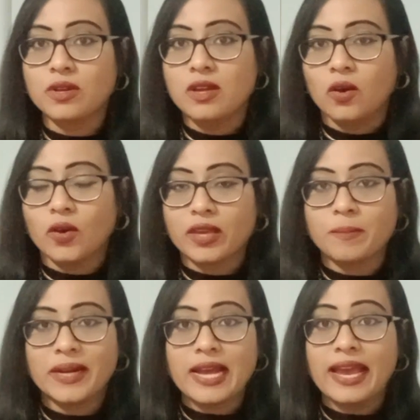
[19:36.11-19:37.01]
Okay, but
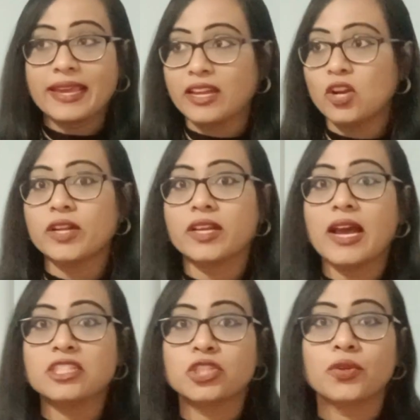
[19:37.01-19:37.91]
I cannot
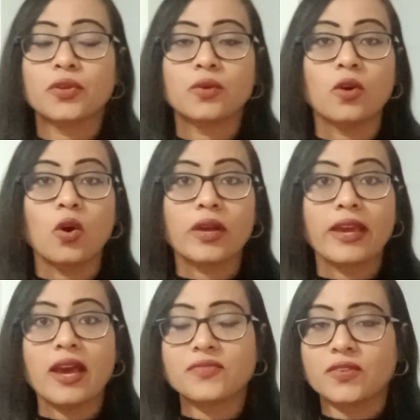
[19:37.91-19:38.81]
assure you, okay,
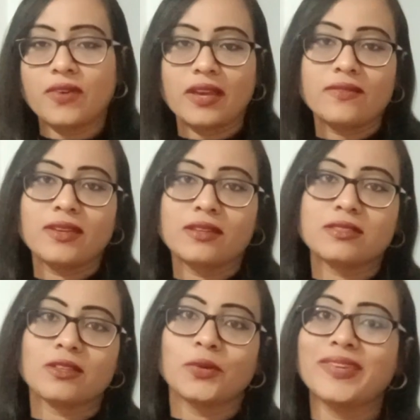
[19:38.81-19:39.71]
after 5 years
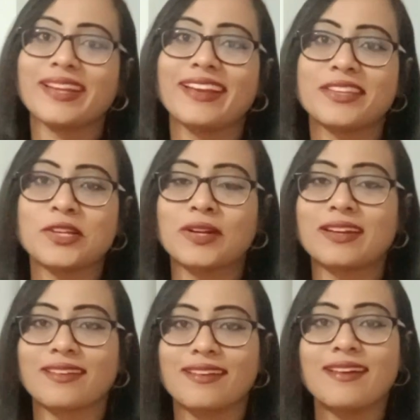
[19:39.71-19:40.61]
you will get your